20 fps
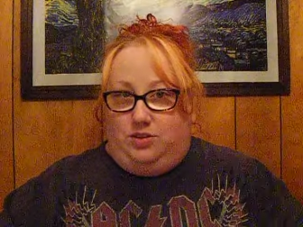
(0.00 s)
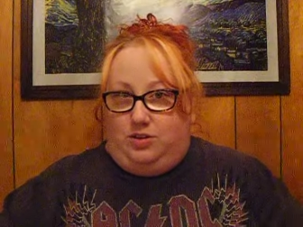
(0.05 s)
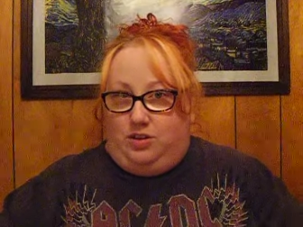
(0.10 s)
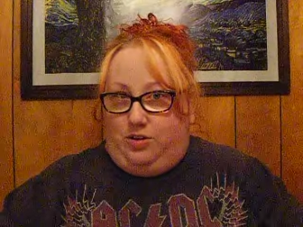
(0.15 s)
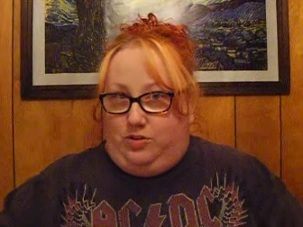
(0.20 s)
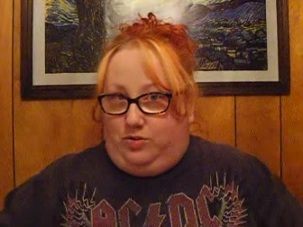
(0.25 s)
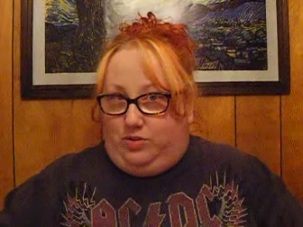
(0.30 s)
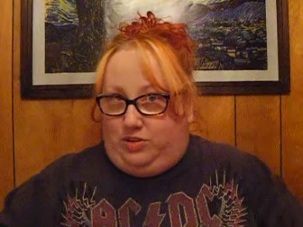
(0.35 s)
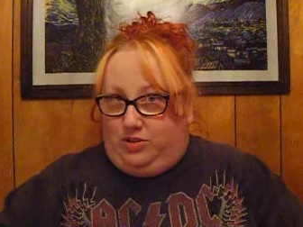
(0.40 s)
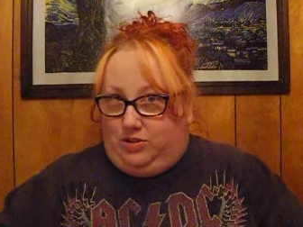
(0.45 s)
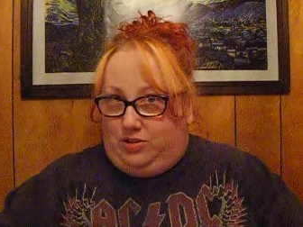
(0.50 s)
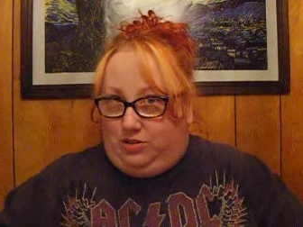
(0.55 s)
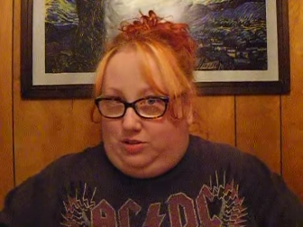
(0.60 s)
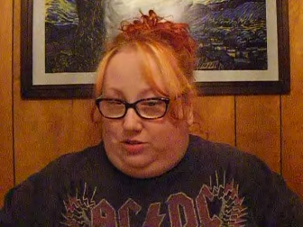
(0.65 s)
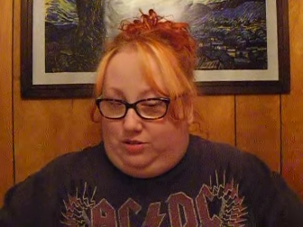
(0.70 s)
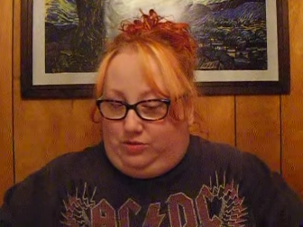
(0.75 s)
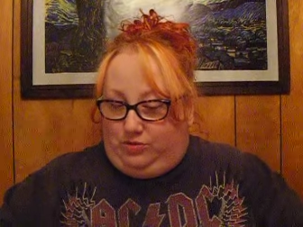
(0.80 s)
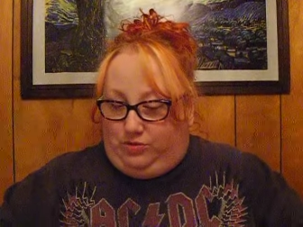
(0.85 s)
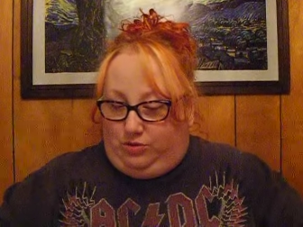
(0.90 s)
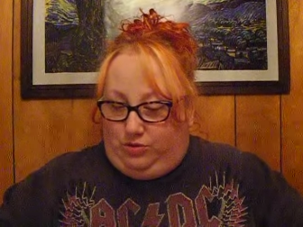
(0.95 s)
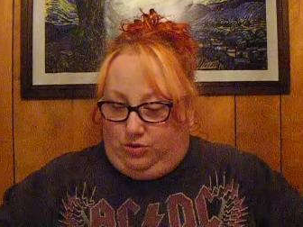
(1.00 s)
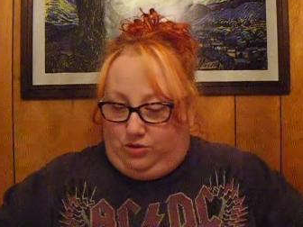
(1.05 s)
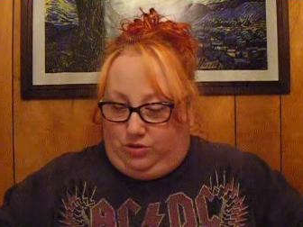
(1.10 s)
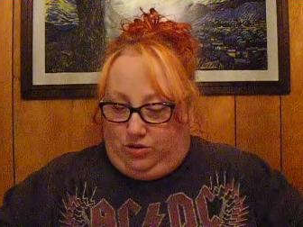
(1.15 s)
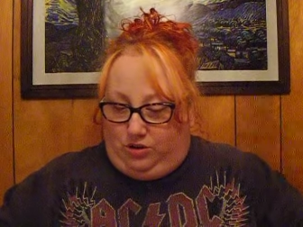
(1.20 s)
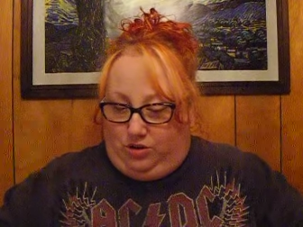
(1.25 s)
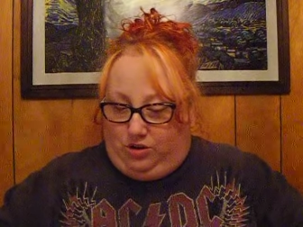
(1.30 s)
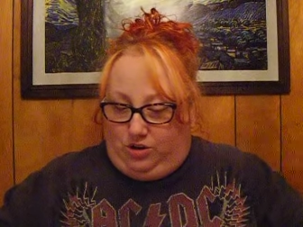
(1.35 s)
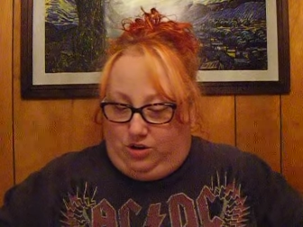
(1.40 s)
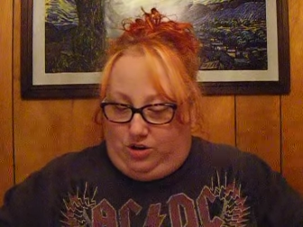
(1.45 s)
So, this is
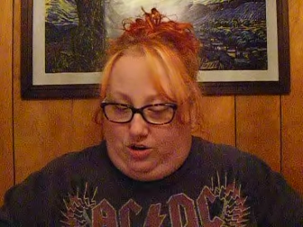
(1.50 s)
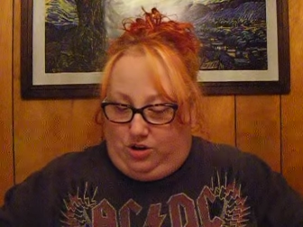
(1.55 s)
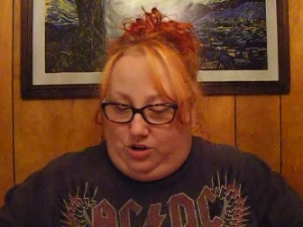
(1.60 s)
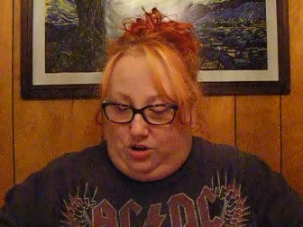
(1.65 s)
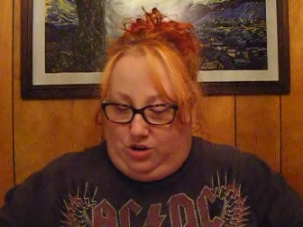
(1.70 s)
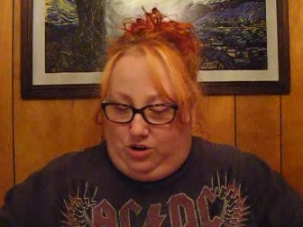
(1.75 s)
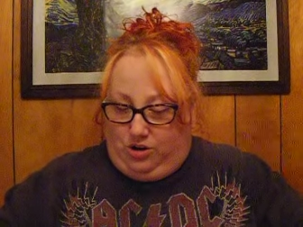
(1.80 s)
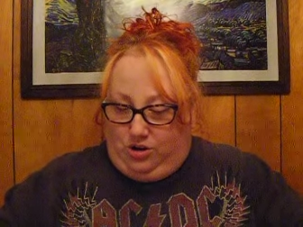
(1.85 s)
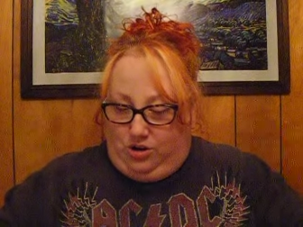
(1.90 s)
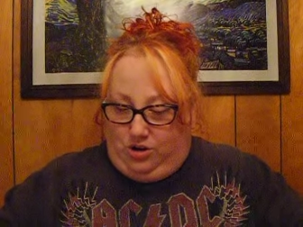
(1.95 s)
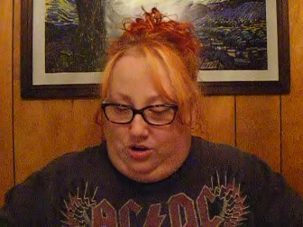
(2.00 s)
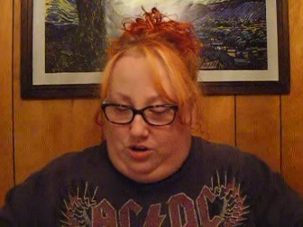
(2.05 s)
for...